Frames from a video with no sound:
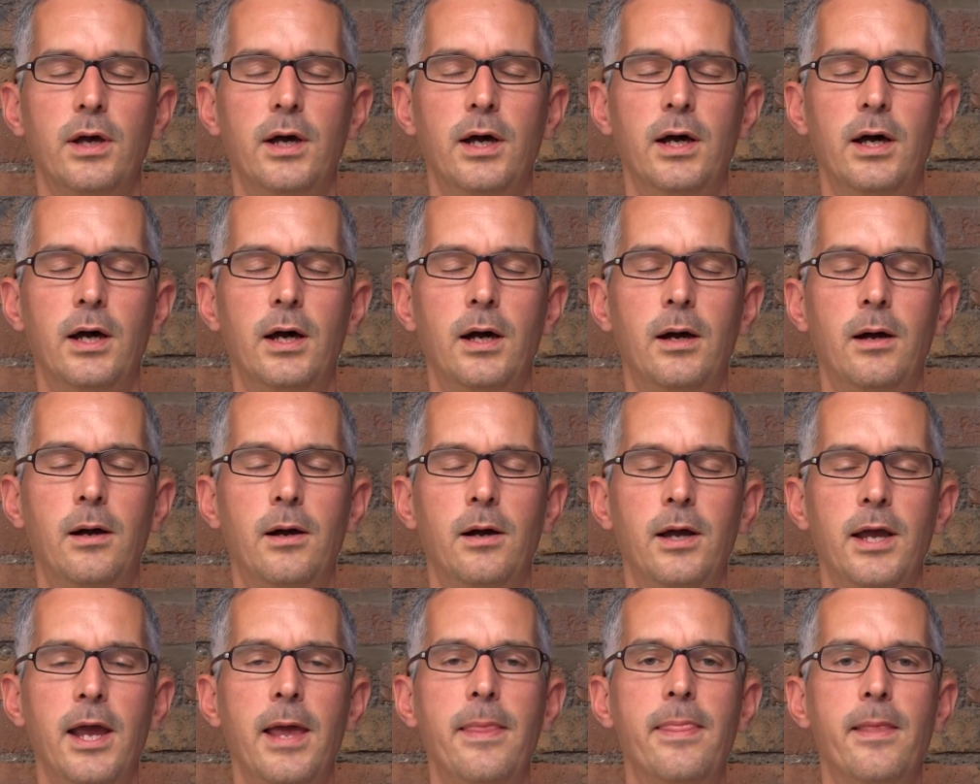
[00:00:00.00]

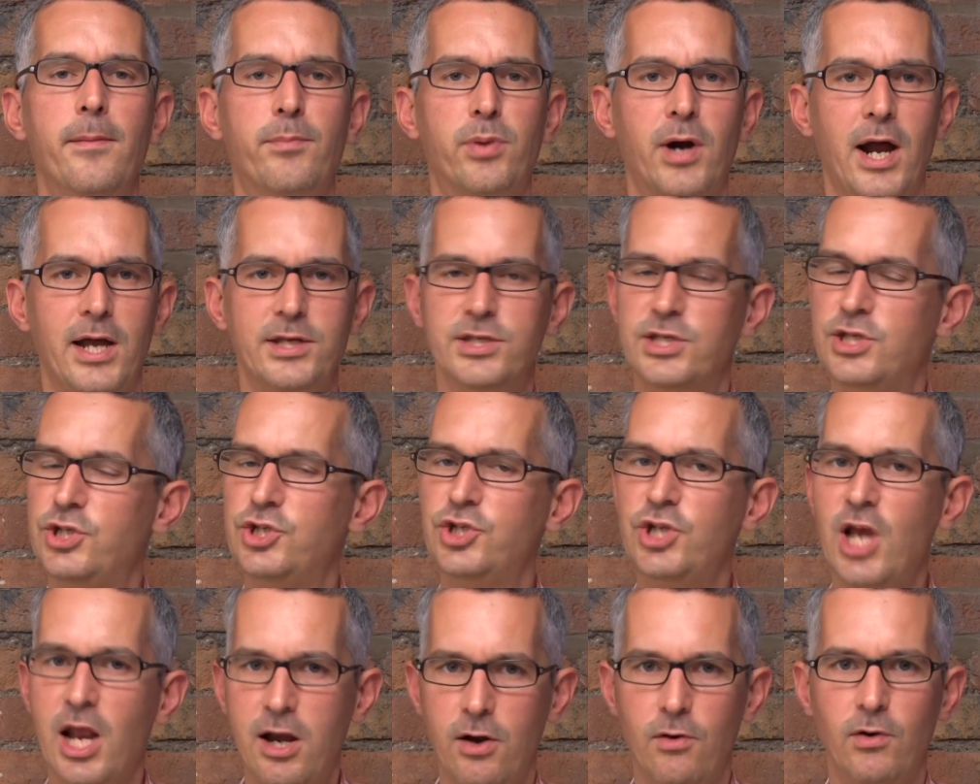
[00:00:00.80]
uh, in the
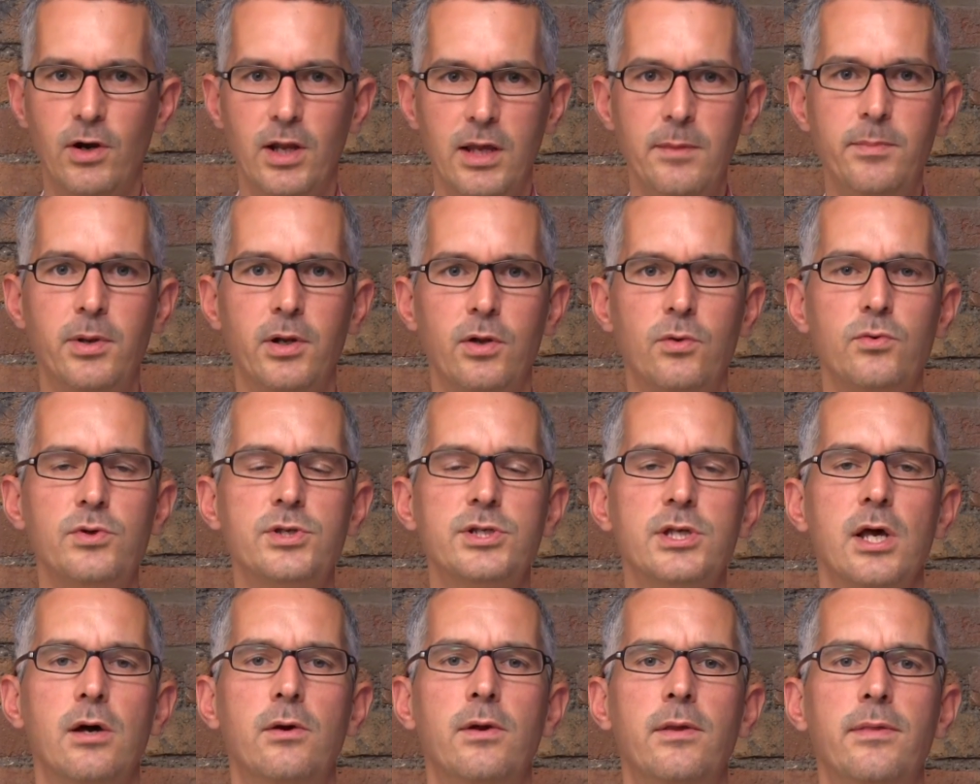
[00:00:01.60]
practice generally, but
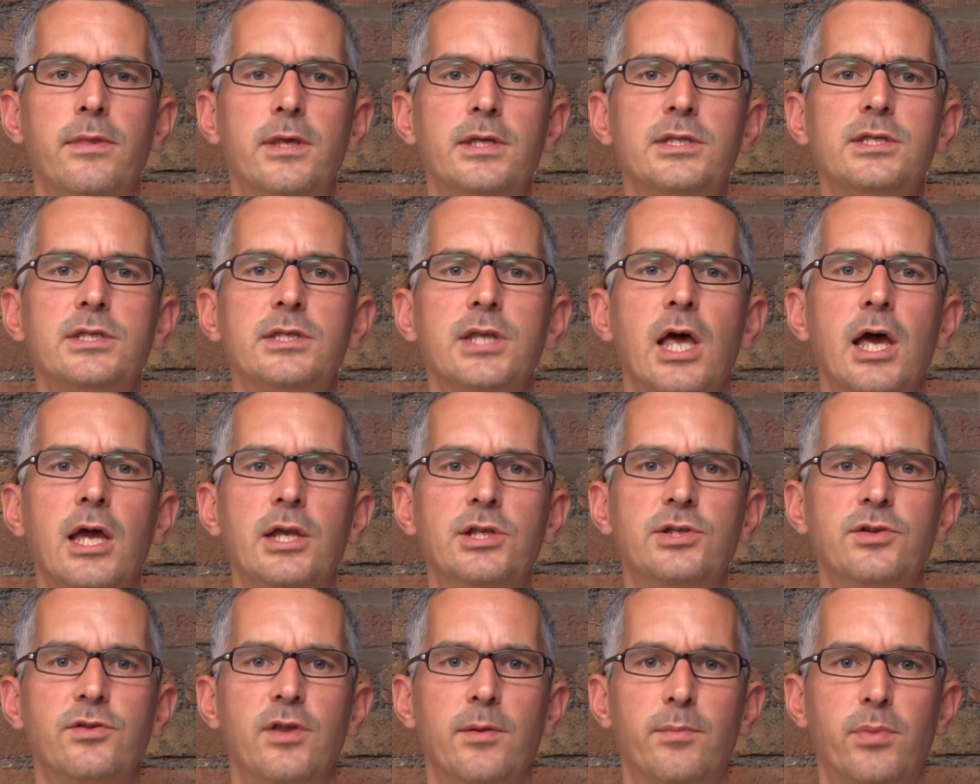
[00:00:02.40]
also in this
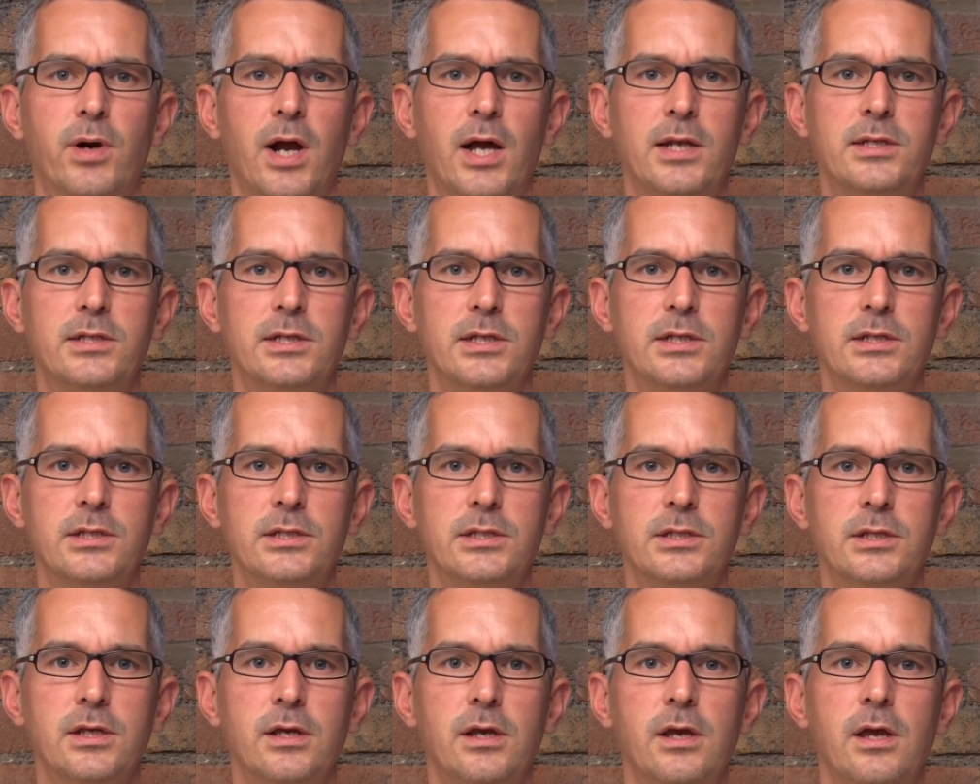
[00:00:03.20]
stage of the
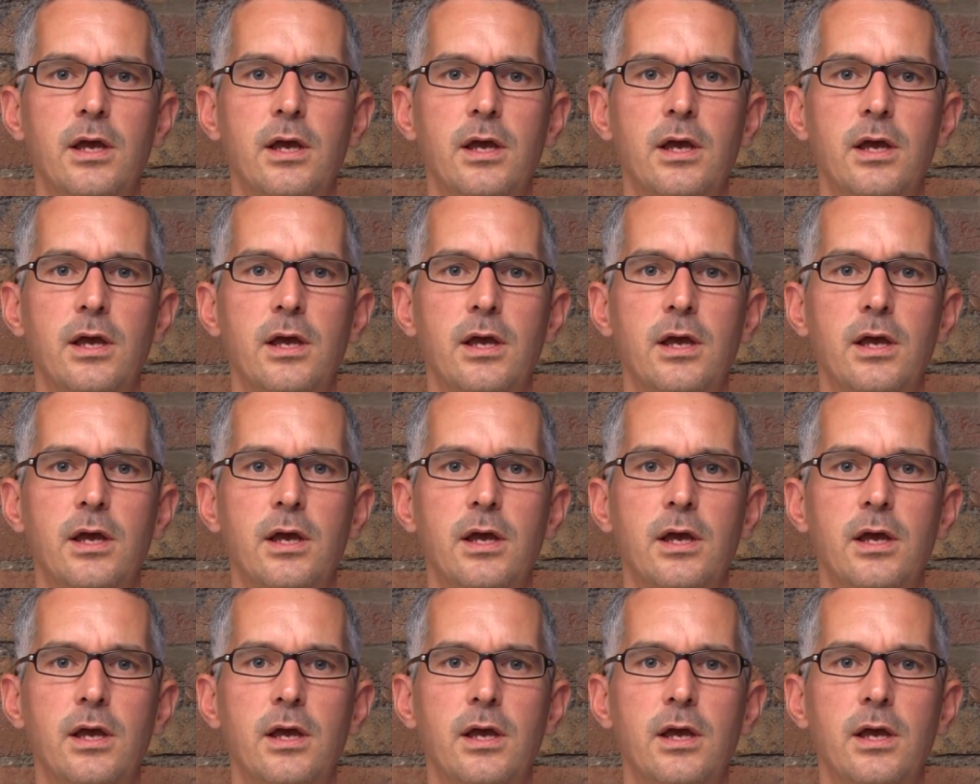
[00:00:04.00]
practice.